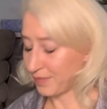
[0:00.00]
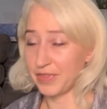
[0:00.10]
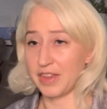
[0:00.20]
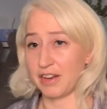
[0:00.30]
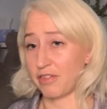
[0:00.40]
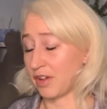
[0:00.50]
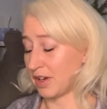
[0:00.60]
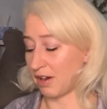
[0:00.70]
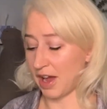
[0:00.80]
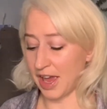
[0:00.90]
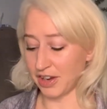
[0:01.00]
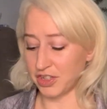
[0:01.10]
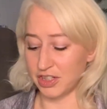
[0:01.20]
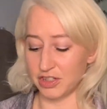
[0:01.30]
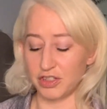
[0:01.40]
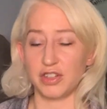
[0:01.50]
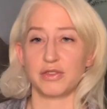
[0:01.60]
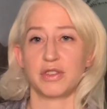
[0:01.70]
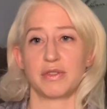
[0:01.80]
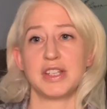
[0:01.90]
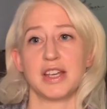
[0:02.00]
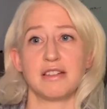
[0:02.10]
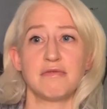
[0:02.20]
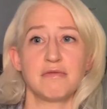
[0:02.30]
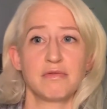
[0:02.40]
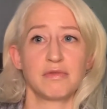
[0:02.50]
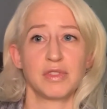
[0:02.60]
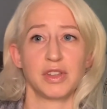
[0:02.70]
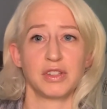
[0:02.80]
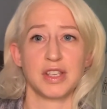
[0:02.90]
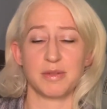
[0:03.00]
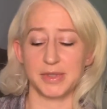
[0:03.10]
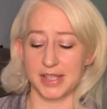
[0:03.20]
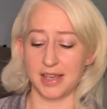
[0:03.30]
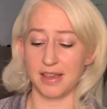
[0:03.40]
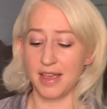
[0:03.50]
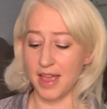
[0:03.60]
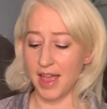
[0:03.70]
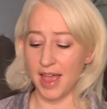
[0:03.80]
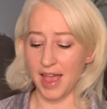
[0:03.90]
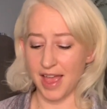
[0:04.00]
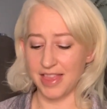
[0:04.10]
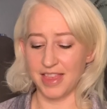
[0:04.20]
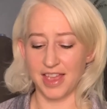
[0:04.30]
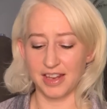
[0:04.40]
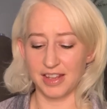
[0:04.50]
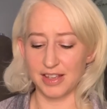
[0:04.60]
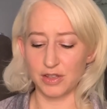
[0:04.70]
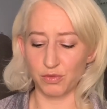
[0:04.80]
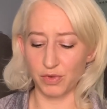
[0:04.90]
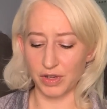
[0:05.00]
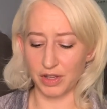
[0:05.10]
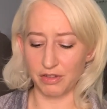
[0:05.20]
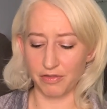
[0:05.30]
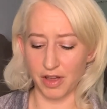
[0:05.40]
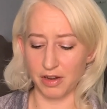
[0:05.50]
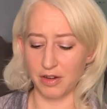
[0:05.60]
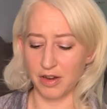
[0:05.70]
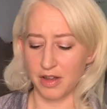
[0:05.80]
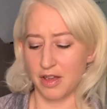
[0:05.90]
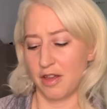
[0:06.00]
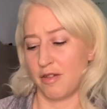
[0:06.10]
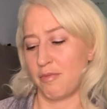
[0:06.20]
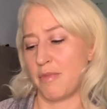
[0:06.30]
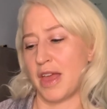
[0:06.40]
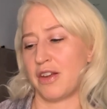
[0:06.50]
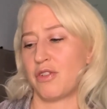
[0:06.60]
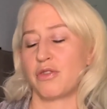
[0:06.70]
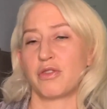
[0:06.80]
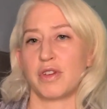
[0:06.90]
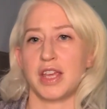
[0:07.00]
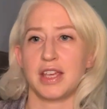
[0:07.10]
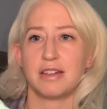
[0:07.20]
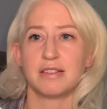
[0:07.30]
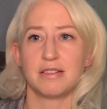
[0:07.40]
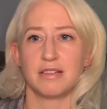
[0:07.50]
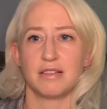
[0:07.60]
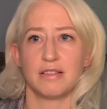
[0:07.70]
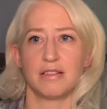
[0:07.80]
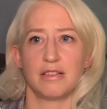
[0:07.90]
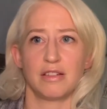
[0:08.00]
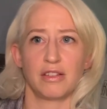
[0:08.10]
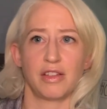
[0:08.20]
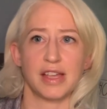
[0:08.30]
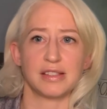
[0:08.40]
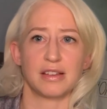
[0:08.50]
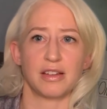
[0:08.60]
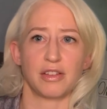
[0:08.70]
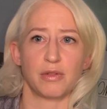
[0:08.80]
They had fallen out. I actually just chose 310, little DMC, and then this really fun meadow green classic color